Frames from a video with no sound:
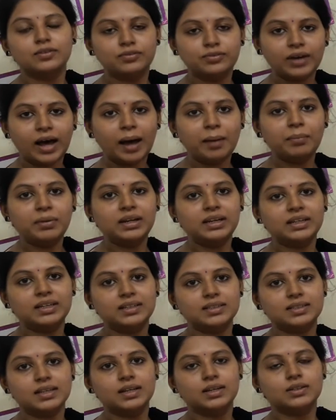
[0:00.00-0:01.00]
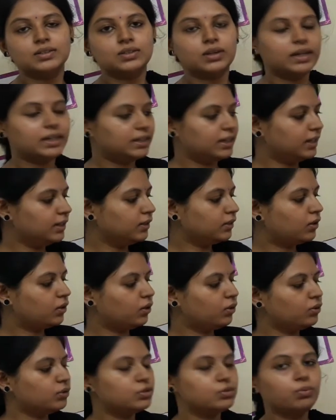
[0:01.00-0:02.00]
families. So it
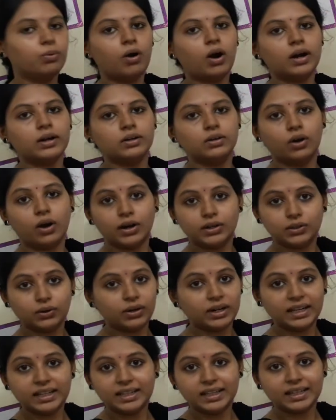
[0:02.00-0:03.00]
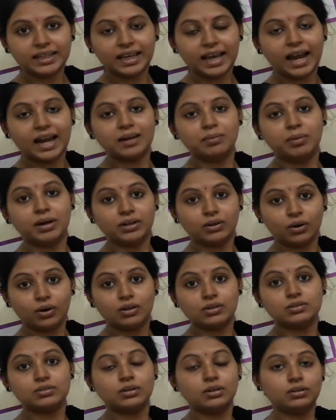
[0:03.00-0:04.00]
includes what? Not only the cat but
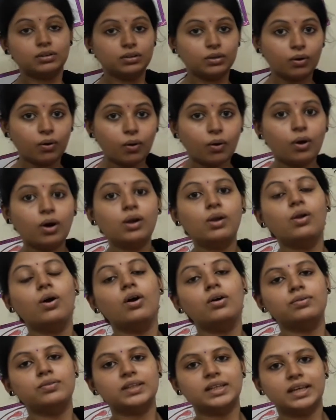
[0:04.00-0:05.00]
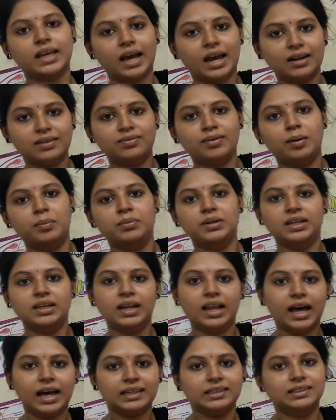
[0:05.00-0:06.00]
also the whole of the cat family.
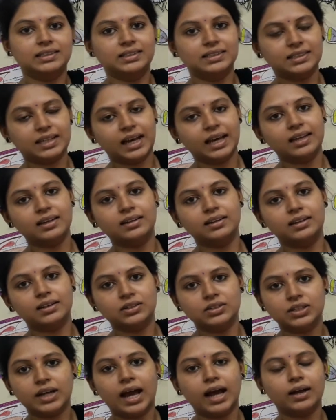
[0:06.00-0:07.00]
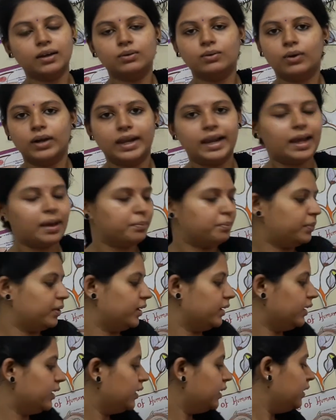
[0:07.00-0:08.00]
Lion, tiger, jaguar,
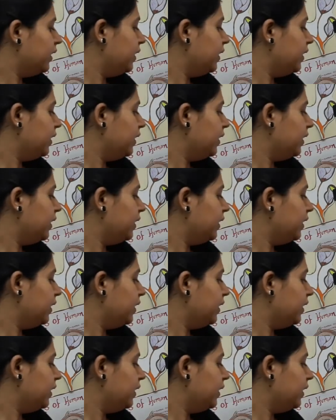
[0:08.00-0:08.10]
leopard.